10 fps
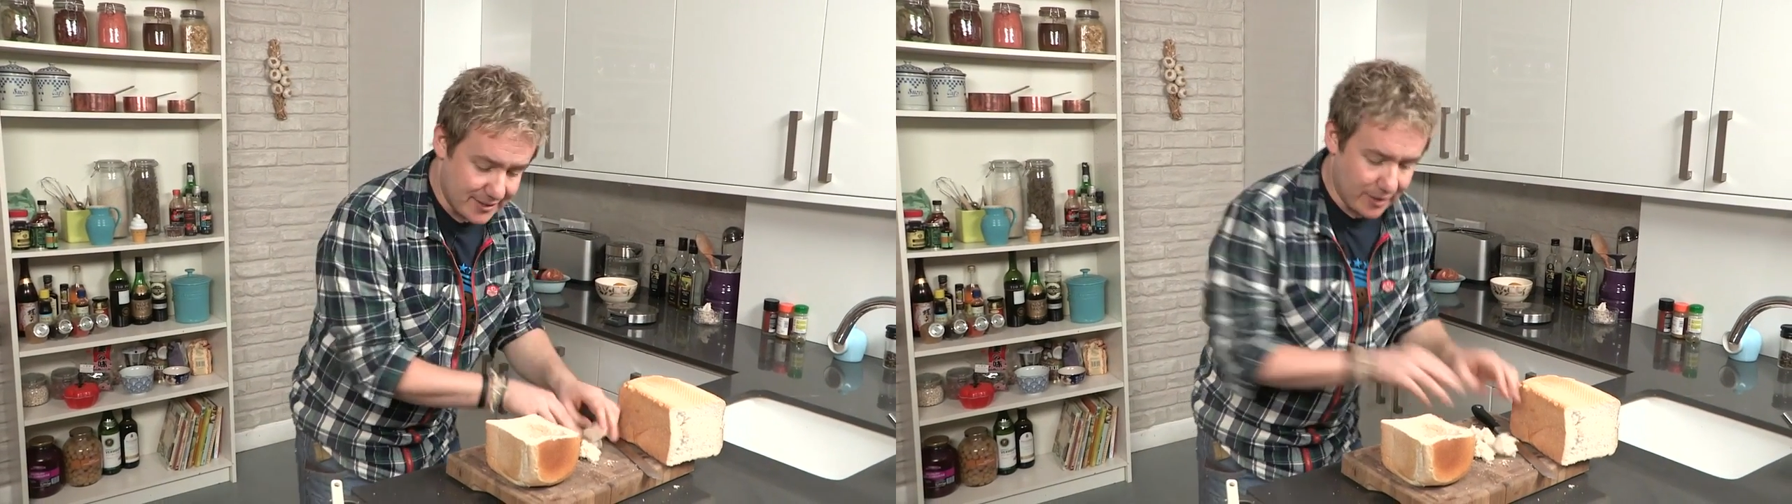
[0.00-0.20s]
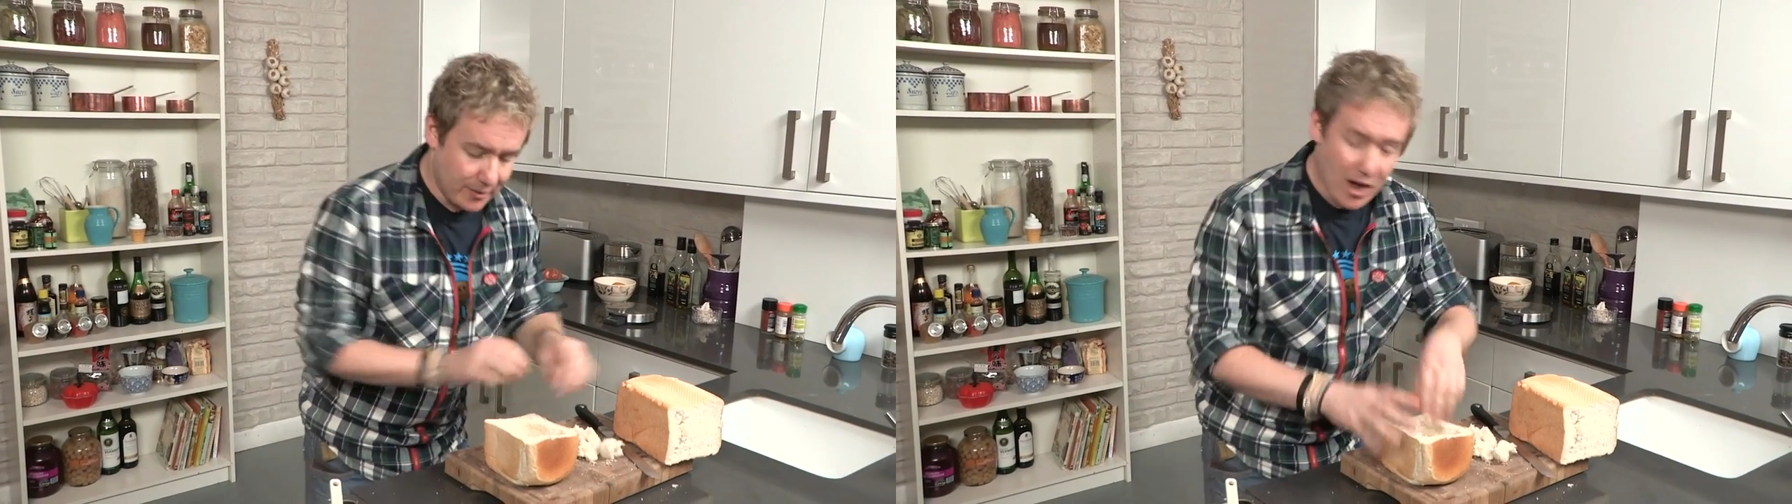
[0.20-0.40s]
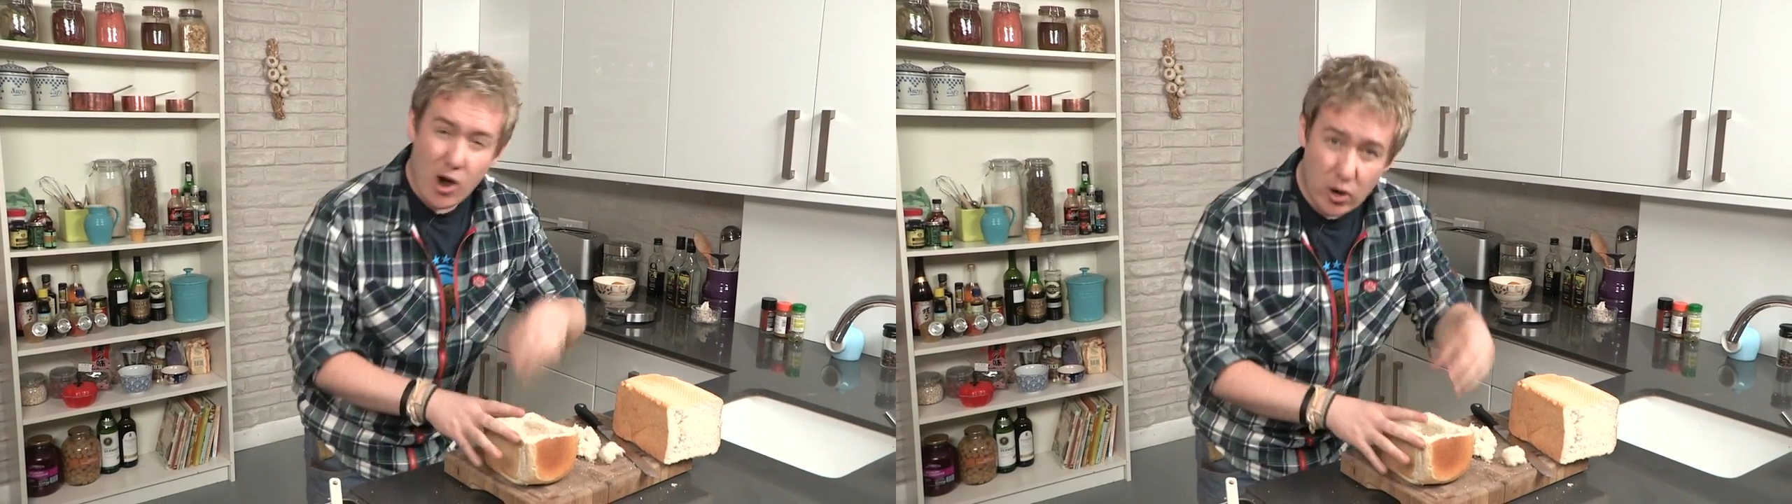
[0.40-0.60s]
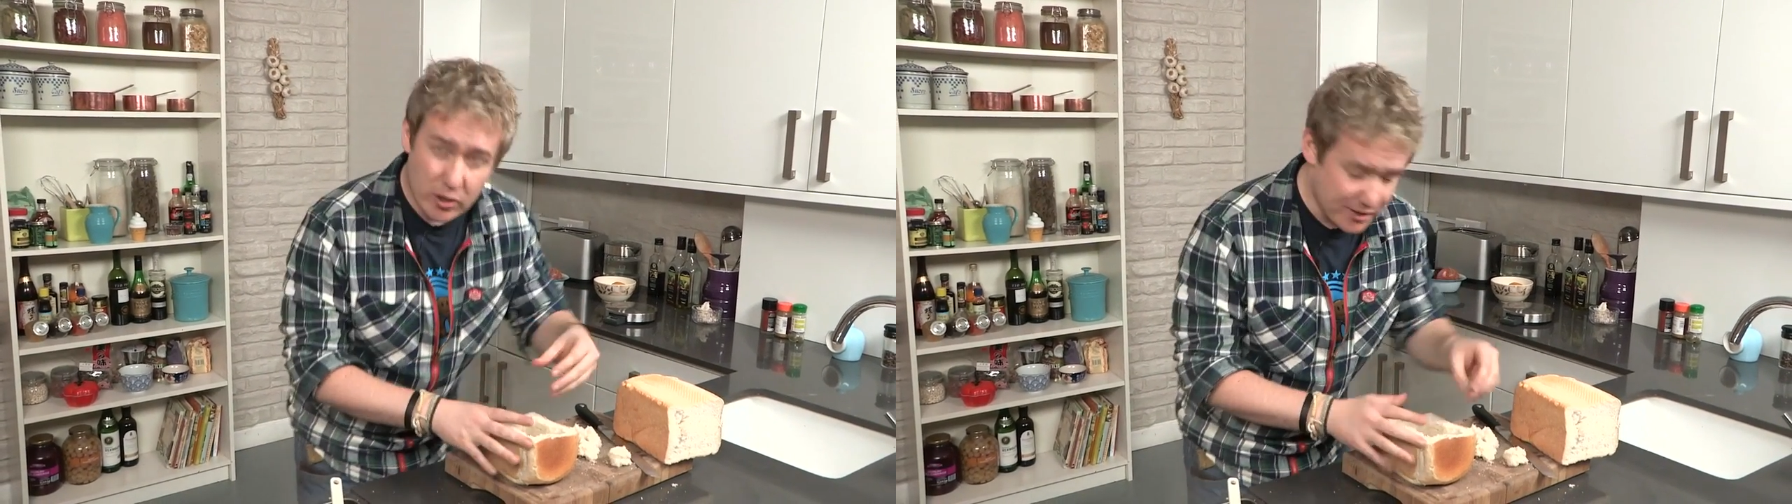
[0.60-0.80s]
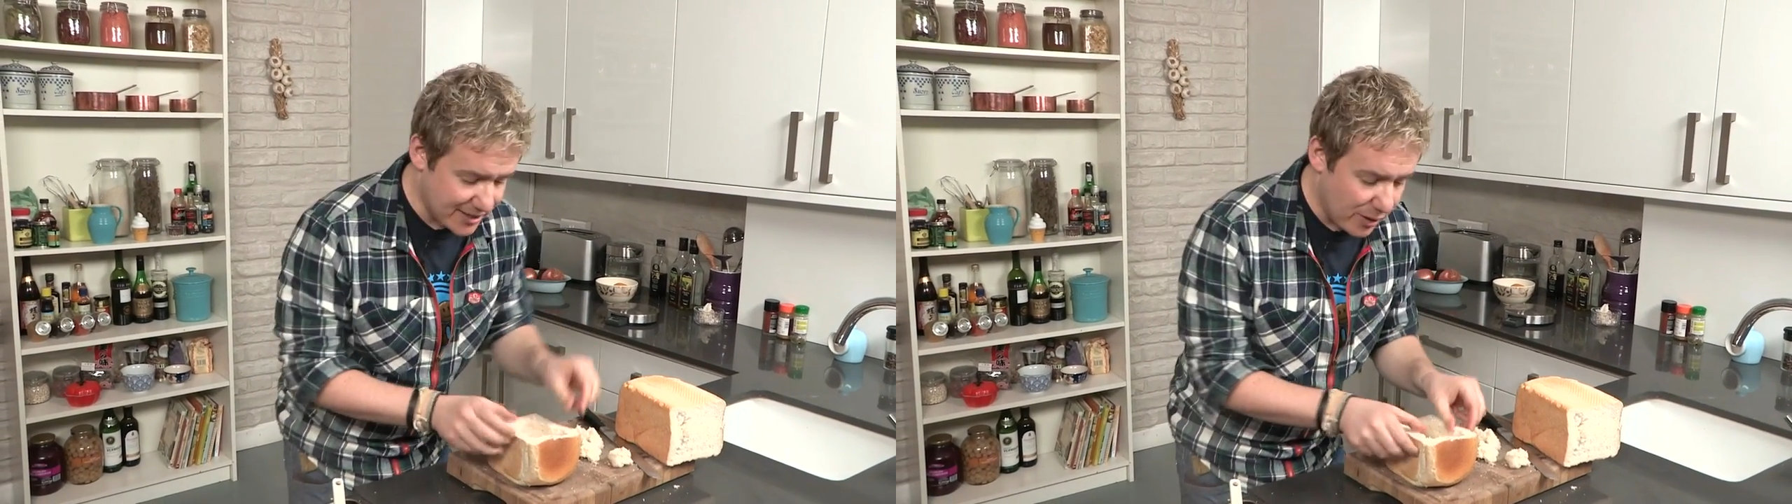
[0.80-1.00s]
So
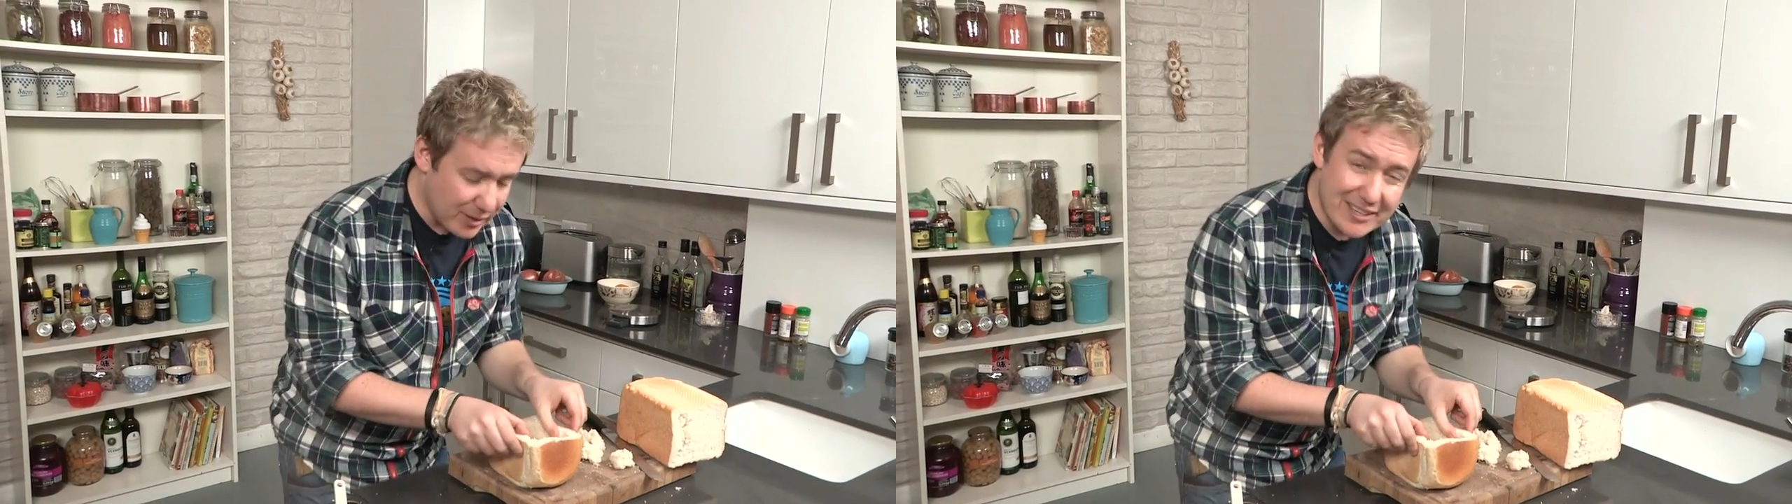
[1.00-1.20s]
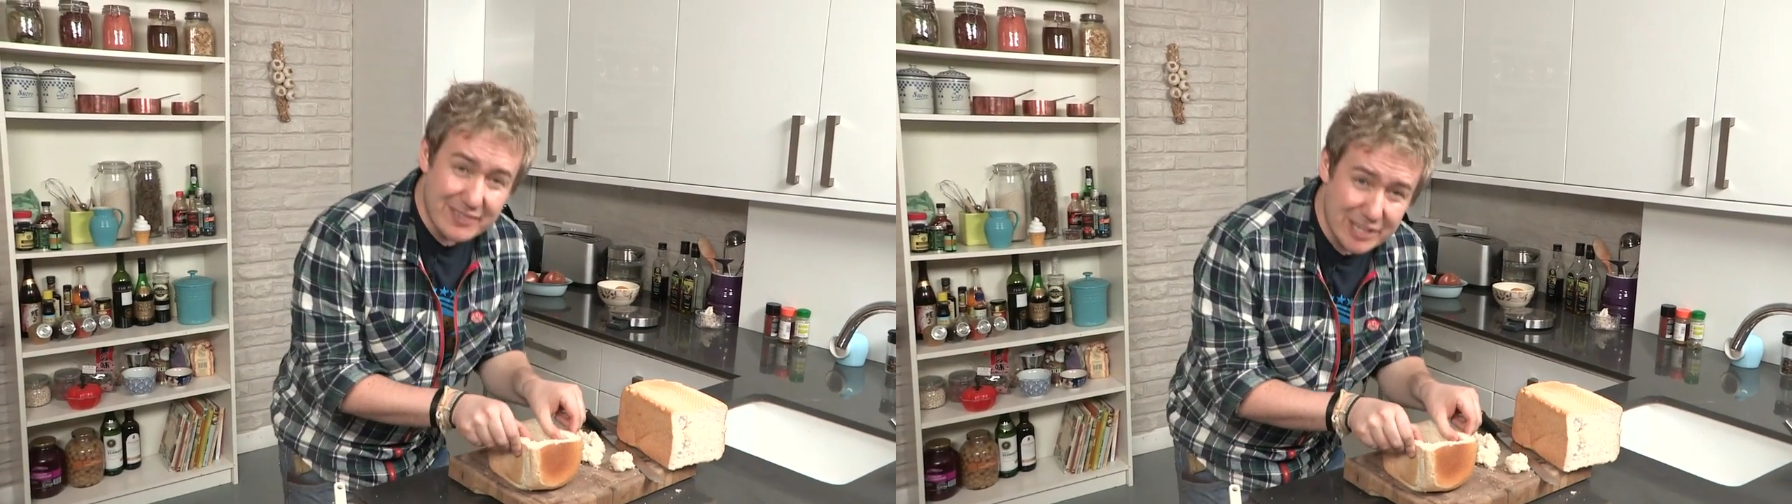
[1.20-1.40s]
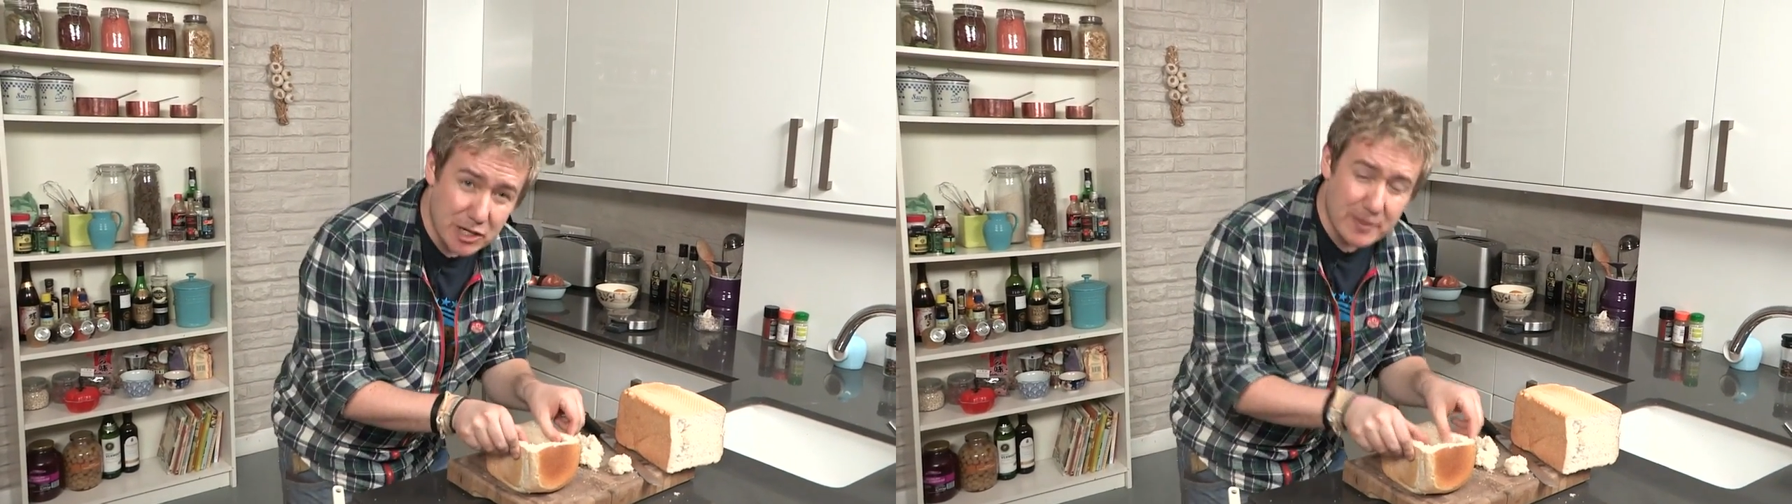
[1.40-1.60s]
hollow this out, leave a little